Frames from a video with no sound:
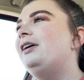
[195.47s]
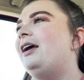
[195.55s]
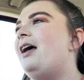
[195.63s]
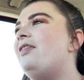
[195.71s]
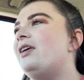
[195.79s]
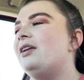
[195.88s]

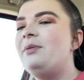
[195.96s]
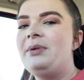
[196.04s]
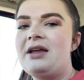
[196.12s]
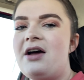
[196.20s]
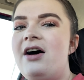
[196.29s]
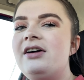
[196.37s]
And then on my
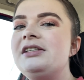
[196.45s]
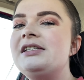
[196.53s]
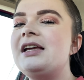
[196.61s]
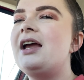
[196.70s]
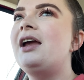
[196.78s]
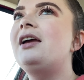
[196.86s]

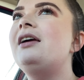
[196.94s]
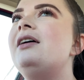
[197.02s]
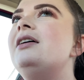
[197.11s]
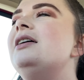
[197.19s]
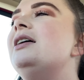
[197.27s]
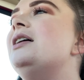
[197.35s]
Hyundai,
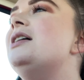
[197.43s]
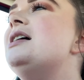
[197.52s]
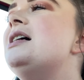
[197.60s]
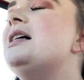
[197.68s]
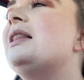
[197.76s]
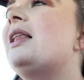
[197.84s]

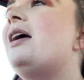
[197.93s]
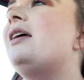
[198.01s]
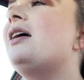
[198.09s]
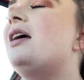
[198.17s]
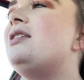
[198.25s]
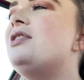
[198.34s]
like
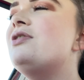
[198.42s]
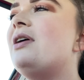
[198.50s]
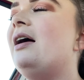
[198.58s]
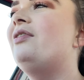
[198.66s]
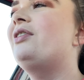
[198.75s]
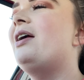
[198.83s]
a year
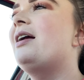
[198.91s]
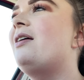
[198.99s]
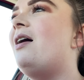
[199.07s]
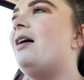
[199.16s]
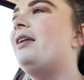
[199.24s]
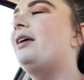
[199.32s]
after I
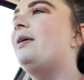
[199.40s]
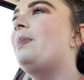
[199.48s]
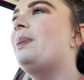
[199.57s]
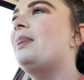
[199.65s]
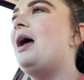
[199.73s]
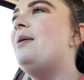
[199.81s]
got it,
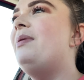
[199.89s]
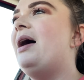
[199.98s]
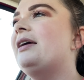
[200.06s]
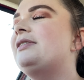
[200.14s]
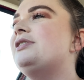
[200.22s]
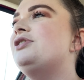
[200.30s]
I
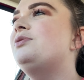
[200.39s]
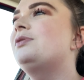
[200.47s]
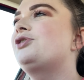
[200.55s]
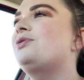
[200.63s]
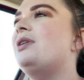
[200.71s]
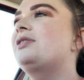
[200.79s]
backed into a
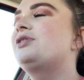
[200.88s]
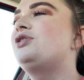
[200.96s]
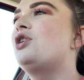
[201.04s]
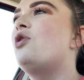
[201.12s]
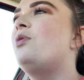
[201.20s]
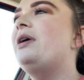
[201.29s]
truck's
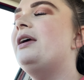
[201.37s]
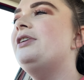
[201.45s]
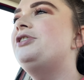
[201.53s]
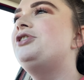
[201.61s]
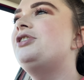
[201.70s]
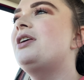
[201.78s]
tow
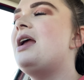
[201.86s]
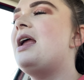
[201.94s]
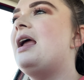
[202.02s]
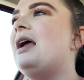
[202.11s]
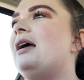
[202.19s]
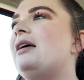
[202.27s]
hitch
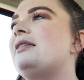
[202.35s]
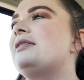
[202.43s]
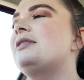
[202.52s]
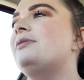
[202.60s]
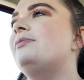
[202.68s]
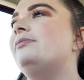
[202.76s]
and
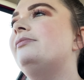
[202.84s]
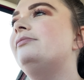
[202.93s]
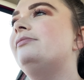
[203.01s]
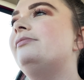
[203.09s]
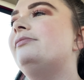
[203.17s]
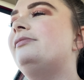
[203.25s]

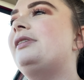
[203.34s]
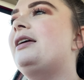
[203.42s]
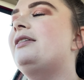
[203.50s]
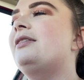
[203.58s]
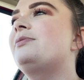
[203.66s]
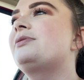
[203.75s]

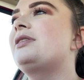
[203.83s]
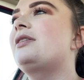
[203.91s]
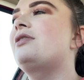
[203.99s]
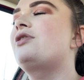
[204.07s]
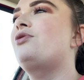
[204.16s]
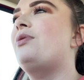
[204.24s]
like there was like
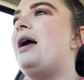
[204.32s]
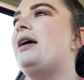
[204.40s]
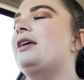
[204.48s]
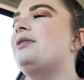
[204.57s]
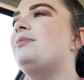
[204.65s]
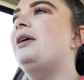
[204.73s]
a
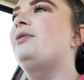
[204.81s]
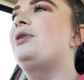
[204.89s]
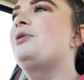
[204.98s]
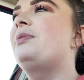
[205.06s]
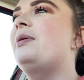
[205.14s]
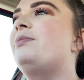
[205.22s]
crack in my
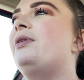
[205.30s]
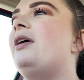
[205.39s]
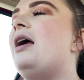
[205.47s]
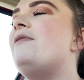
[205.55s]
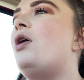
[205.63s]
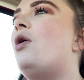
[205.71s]
rear bumper.
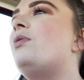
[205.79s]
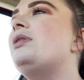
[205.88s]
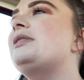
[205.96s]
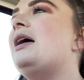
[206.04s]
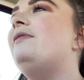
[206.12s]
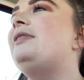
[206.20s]
I've
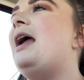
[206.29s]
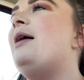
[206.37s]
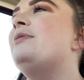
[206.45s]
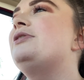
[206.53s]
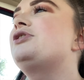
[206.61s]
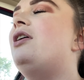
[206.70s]
always had
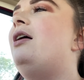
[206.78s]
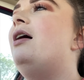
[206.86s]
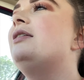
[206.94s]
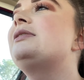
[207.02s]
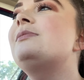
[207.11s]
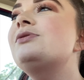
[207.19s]
damage,
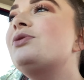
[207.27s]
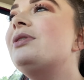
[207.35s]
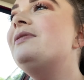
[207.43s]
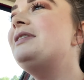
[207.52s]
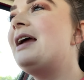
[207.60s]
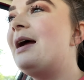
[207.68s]
some sort
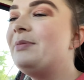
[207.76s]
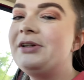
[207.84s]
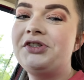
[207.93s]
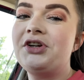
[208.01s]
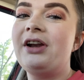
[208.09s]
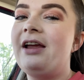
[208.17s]
of
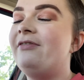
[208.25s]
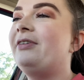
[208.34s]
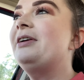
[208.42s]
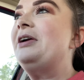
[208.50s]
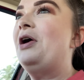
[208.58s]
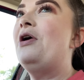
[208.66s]
damage on
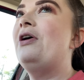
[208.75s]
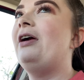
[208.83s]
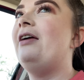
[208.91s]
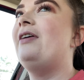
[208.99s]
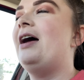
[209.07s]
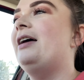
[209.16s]
every car
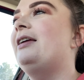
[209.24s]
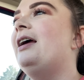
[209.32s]
I've had.